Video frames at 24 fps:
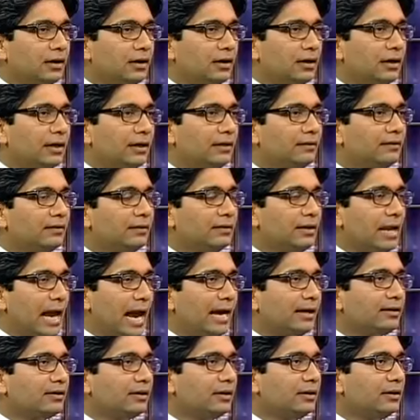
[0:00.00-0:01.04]
is an
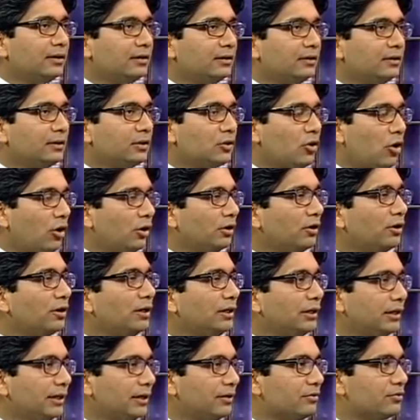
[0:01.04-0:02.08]
act under the
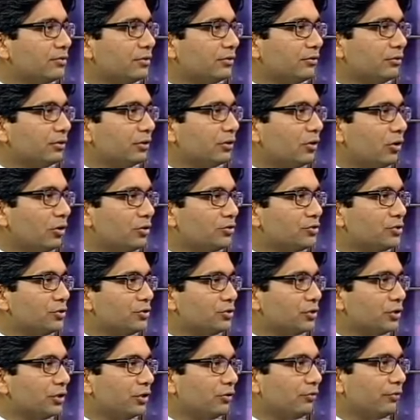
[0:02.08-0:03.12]
concurrent list of the
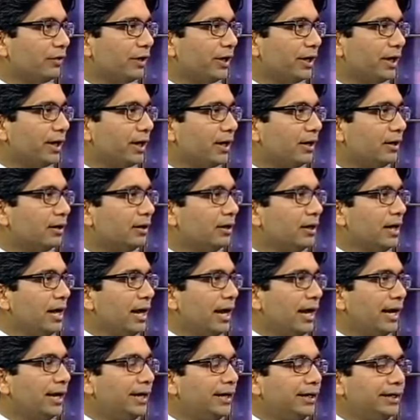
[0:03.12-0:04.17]
Constitution of India,
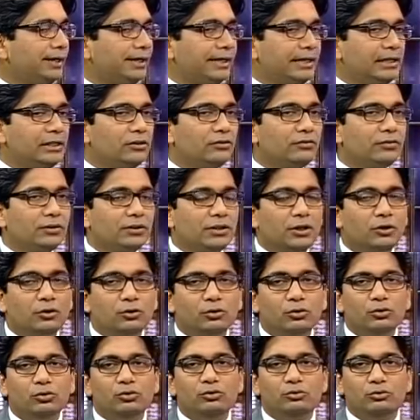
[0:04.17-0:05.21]
and it deals with the
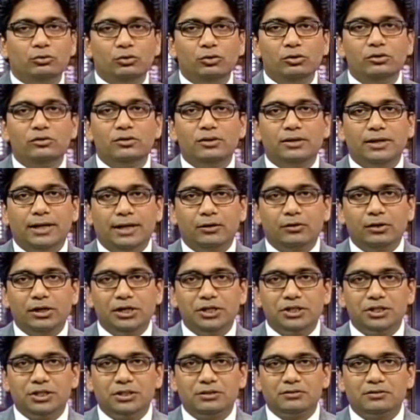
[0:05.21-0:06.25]
rules and
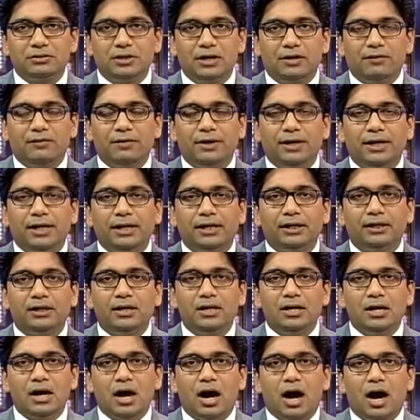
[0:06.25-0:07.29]
regulations governing
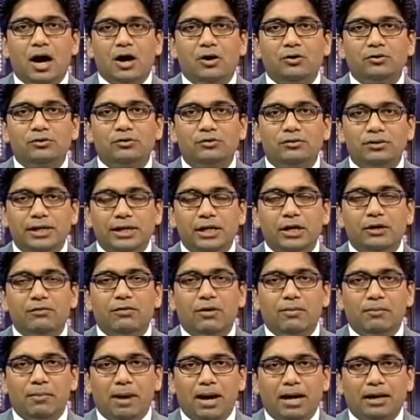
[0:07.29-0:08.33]
how sale of
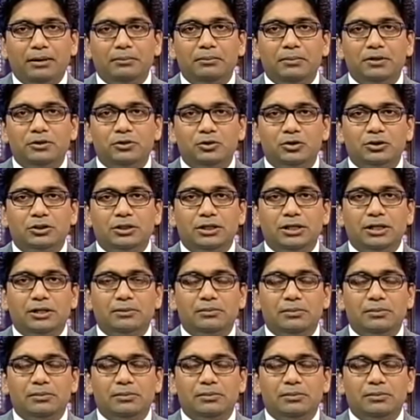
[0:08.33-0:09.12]
apartments should take